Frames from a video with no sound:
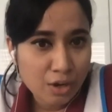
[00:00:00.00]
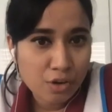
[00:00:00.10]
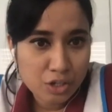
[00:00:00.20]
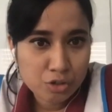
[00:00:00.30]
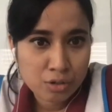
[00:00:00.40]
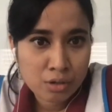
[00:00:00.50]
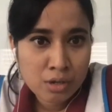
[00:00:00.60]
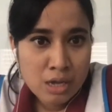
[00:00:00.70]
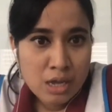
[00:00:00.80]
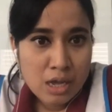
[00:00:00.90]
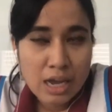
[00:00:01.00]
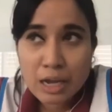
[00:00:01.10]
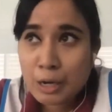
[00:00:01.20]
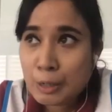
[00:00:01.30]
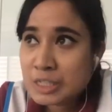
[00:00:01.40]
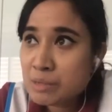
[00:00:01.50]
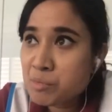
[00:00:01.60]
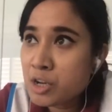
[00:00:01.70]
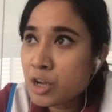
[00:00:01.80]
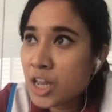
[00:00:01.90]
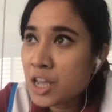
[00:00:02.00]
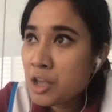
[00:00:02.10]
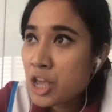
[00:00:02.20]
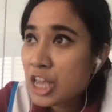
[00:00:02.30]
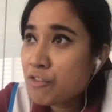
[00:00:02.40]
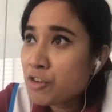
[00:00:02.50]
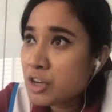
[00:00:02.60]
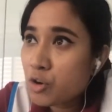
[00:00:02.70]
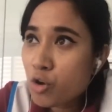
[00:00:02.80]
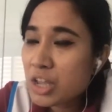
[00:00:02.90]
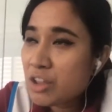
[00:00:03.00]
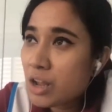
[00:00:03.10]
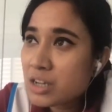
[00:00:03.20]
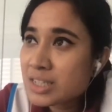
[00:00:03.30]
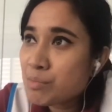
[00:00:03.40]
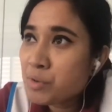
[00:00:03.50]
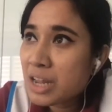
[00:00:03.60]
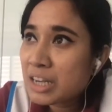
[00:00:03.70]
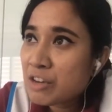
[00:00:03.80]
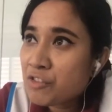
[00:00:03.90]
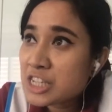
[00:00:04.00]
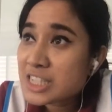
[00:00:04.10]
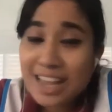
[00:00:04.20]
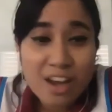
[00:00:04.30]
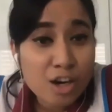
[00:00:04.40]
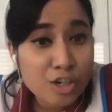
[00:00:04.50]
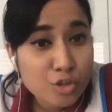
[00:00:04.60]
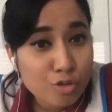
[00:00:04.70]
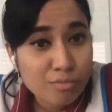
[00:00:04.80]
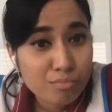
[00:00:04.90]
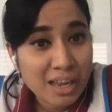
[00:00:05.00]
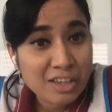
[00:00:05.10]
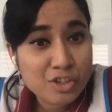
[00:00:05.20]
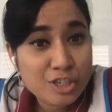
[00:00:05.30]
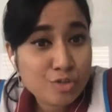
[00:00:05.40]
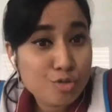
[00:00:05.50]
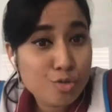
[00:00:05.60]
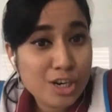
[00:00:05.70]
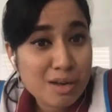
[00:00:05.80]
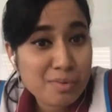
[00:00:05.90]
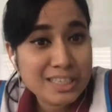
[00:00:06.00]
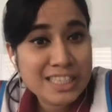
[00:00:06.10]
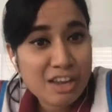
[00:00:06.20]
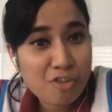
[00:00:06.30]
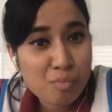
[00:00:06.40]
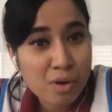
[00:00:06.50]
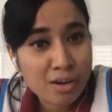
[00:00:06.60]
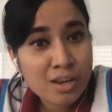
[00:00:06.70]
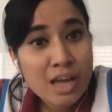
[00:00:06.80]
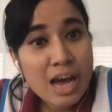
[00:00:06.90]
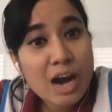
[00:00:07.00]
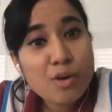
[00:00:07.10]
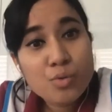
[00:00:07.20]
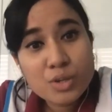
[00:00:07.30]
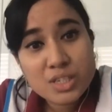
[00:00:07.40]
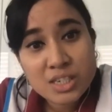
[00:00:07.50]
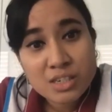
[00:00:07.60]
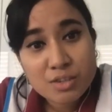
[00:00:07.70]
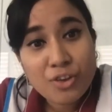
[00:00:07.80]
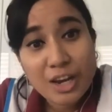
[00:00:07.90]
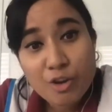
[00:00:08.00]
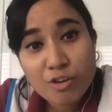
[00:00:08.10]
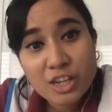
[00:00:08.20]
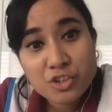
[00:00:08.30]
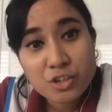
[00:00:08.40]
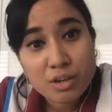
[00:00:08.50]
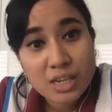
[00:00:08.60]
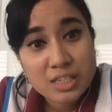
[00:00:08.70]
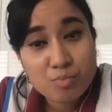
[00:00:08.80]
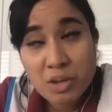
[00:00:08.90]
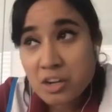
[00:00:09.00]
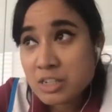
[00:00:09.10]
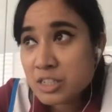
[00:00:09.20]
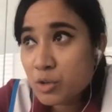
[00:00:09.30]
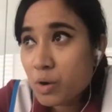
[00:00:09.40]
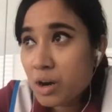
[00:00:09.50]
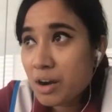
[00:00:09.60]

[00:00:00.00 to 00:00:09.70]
creation. Similarly, even, in our simple activities, like Arjun manages to do the Namaste every month. How is it value creation? It's because you are